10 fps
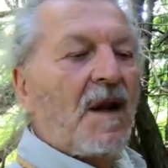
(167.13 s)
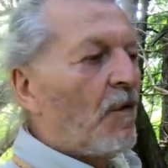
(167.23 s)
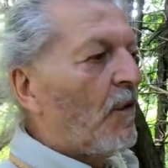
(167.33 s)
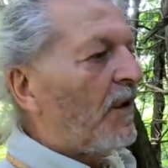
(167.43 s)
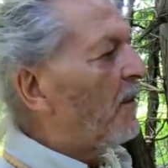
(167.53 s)

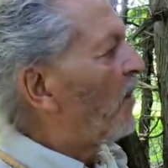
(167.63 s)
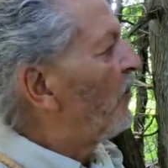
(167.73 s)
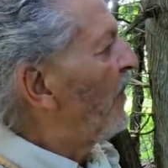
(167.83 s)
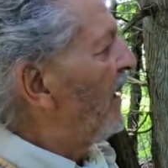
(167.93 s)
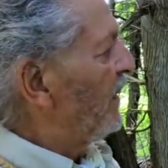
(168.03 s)
Well, what about
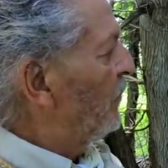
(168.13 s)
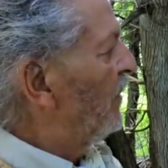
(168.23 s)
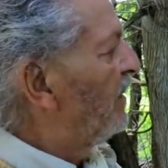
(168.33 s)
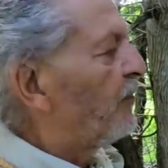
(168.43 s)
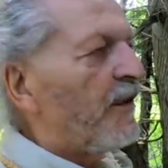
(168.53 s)
rain?
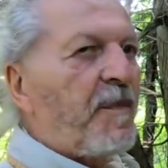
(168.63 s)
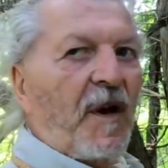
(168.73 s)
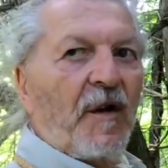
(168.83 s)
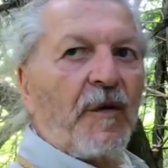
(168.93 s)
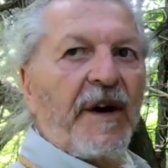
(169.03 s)
Will it
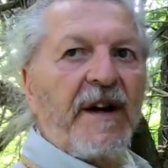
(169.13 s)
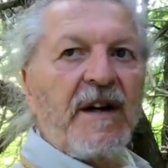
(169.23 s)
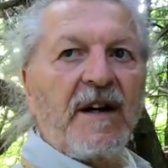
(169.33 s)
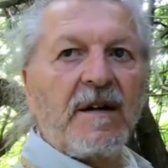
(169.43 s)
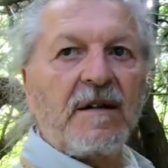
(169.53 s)
repel
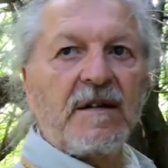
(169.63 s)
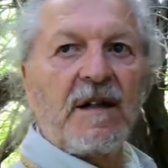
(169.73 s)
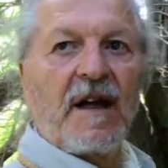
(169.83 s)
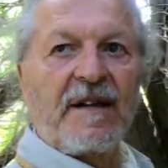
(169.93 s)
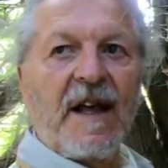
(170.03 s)
rain
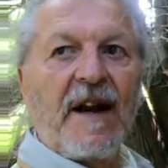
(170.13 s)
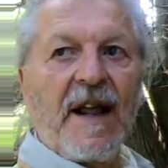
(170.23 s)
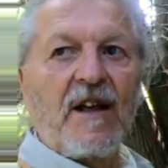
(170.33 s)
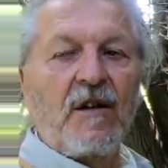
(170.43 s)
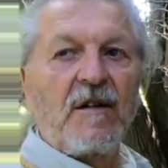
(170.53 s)
at that angle?